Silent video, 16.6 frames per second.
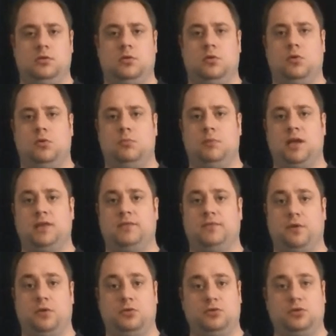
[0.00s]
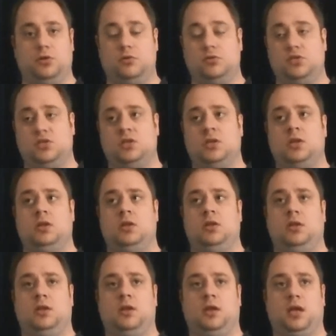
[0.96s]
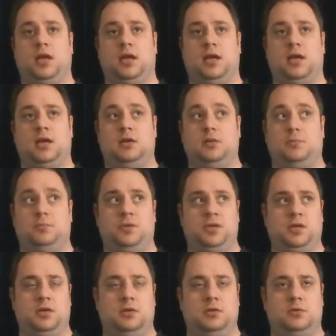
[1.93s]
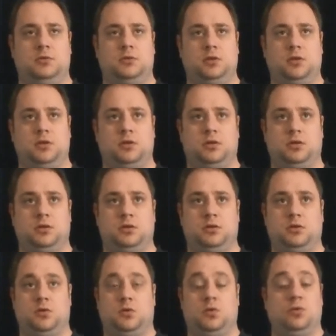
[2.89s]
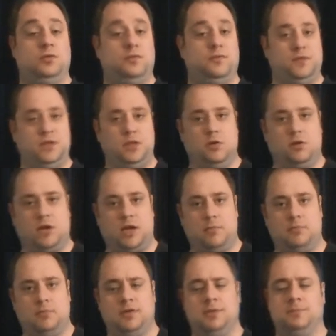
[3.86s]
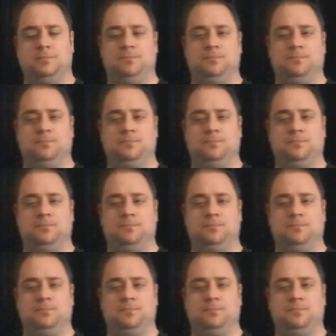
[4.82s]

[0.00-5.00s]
on my photos and appear on the video camera.